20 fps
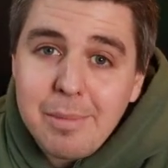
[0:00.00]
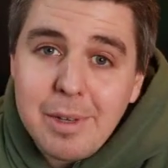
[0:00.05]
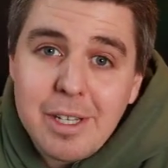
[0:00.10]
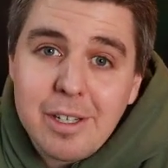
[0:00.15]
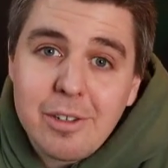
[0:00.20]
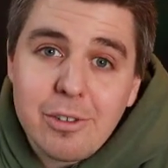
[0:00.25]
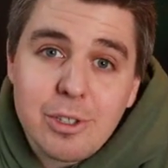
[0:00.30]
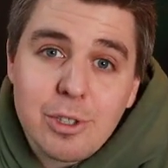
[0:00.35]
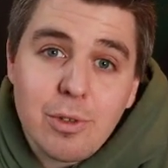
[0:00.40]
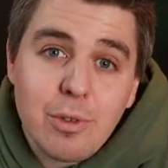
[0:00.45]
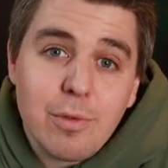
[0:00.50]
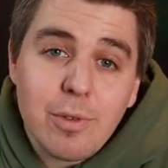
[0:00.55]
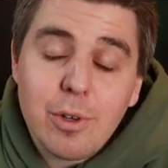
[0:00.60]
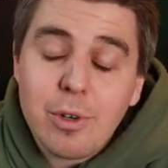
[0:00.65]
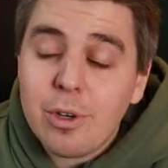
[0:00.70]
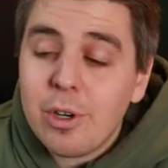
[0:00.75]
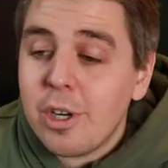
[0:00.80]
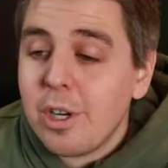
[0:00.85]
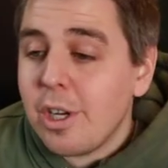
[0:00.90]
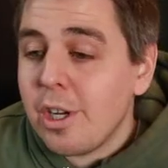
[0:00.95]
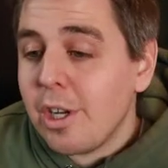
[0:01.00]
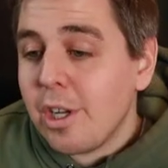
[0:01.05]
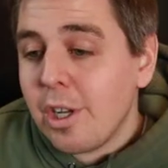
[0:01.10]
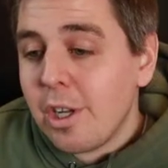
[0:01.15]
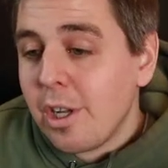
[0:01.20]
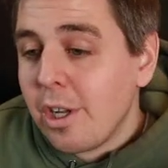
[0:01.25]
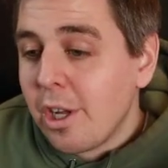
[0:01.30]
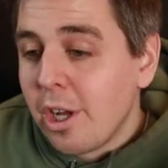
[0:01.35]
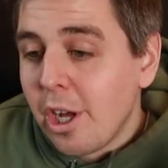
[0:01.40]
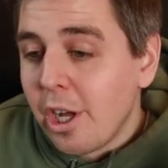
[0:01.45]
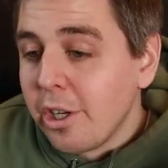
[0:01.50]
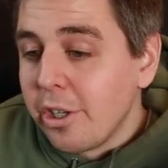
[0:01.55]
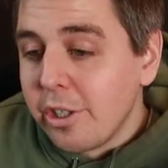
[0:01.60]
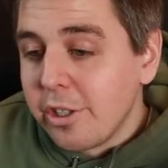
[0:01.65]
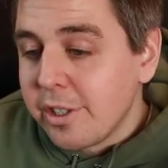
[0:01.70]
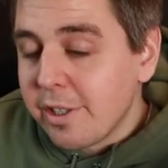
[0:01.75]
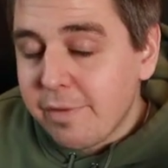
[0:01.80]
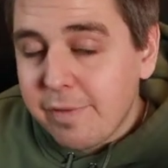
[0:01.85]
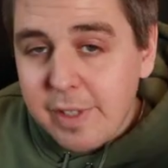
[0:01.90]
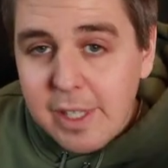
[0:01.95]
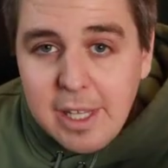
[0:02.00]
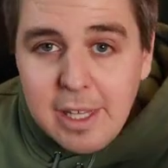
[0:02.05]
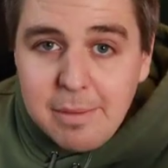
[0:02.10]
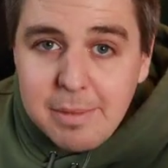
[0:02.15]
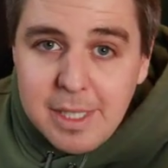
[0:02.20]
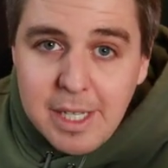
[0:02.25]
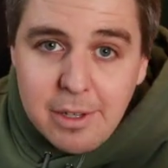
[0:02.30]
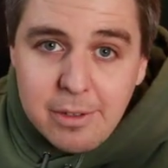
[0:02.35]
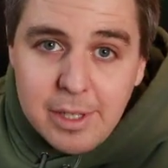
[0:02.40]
I mean, there's over hundreds of themes